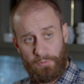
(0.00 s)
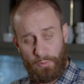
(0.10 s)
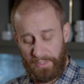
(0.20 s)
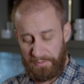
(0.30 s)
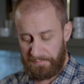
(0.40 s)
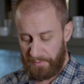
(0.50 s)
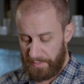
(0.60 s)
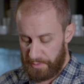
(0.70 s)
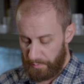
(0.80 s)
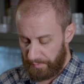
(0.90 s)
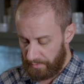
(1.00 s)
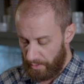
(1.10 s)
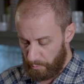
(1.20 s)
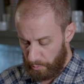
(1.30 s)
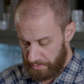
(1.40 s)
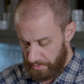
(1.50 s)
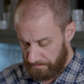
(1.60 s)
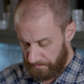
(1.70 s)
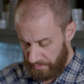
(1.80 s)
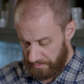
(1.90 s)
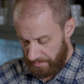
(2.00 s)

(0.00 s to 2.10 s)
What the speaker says: of all, we're going to fill this with cold water, just